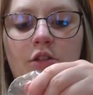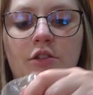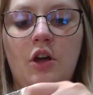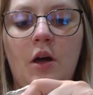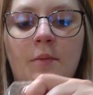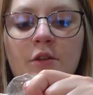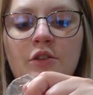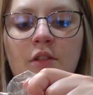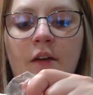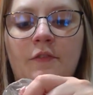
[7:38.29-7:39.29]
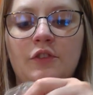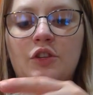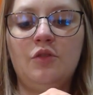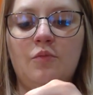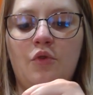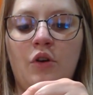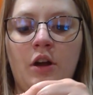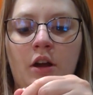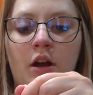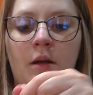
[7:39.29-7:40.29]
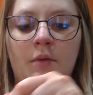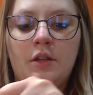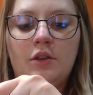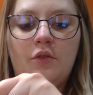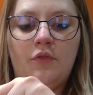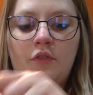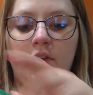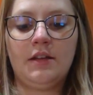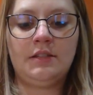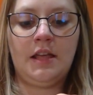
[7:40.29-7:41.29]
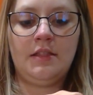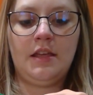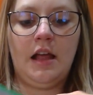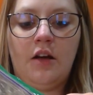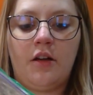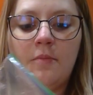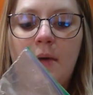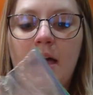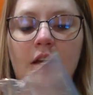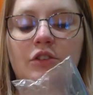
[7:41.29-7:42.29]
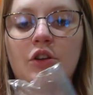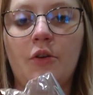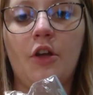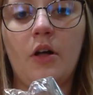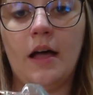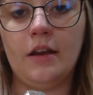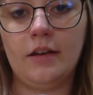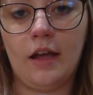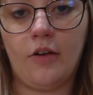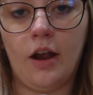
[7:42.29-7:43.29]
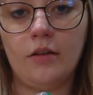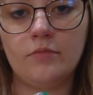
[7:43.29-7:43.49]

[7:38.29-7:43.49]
So I'm going to do that for 2 more. I'm going to do it for the rest, and then I'll come back and show y'all how to decorate.